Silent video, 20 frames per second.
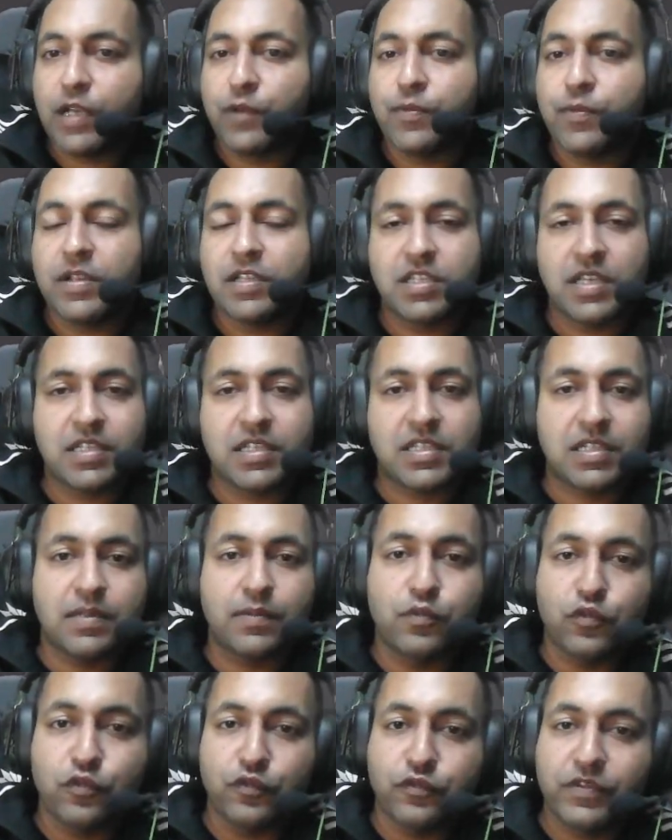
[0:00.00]
It will just
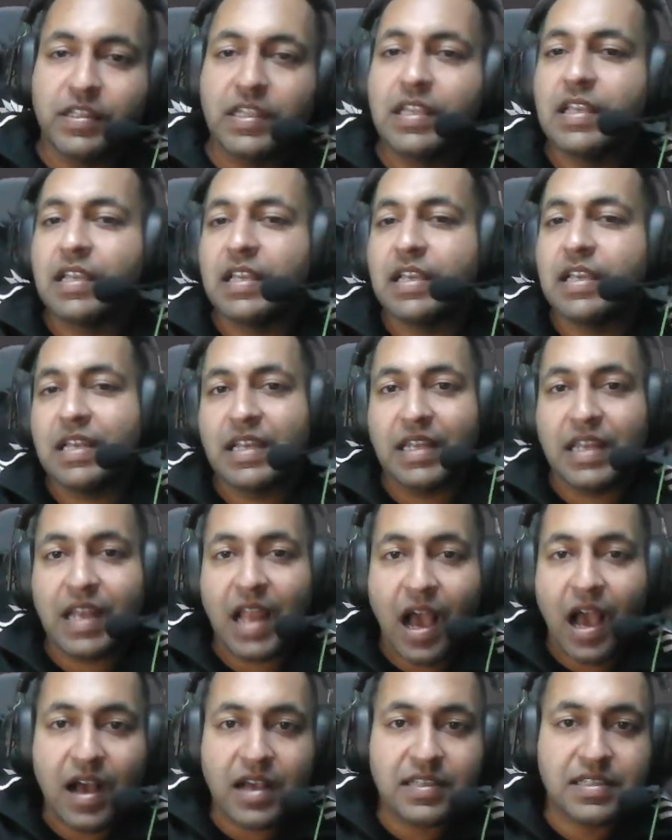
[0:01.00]
remove the
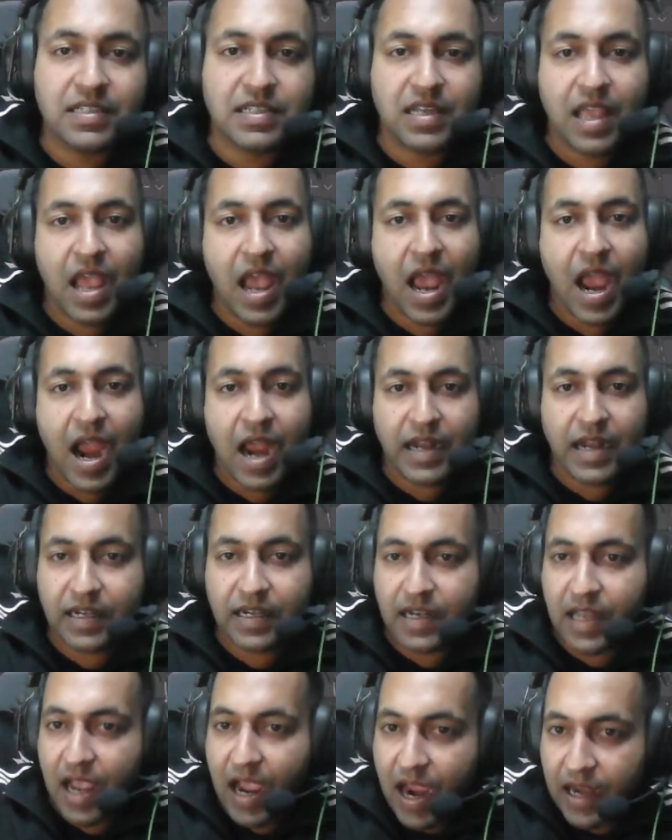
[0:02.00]
last
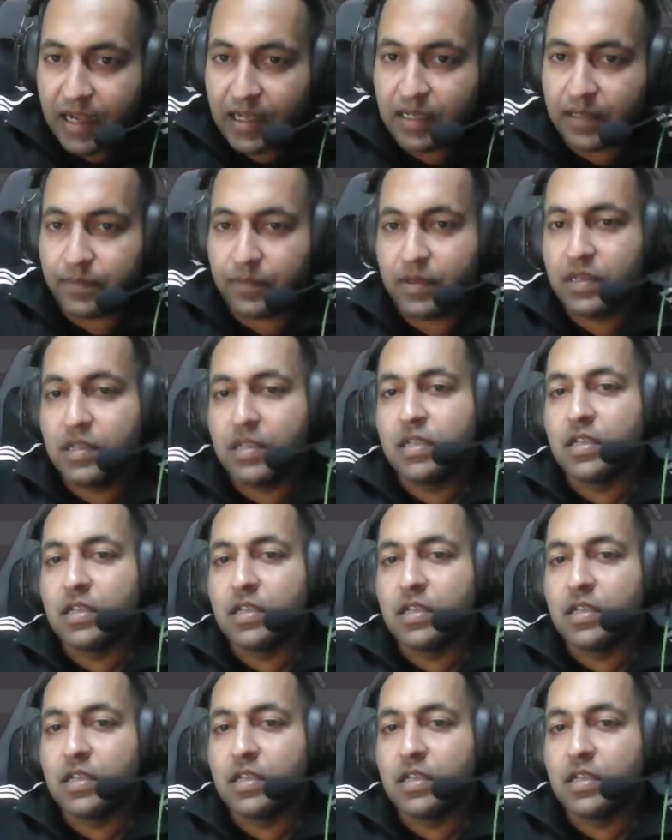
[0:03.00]
added item.